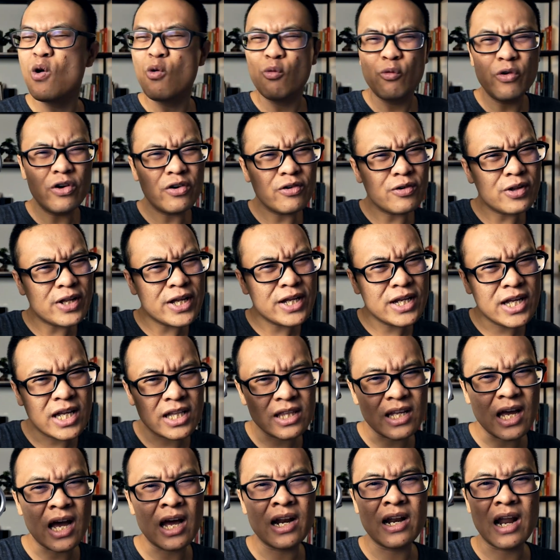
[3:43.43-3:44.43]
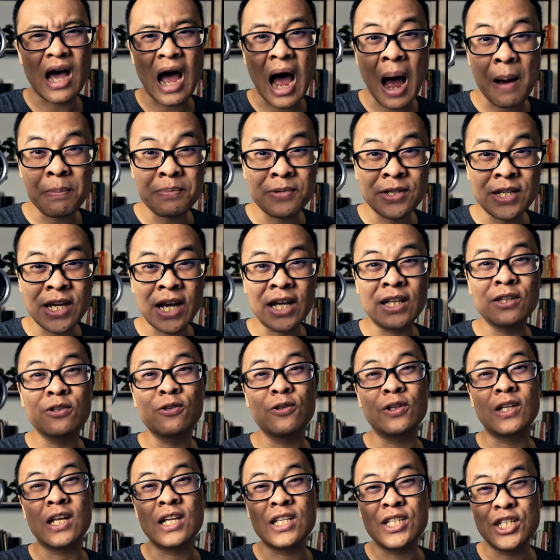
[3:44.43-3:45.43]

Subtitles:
We really need an update to the